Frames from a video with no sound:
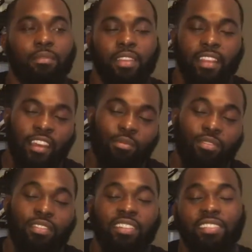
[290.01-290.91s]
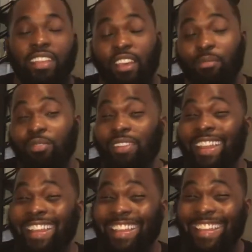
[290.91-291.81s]
to be accountable for this, accountable for
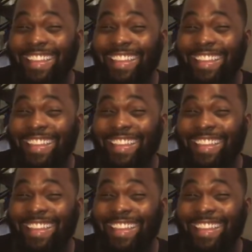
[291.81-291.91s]
that.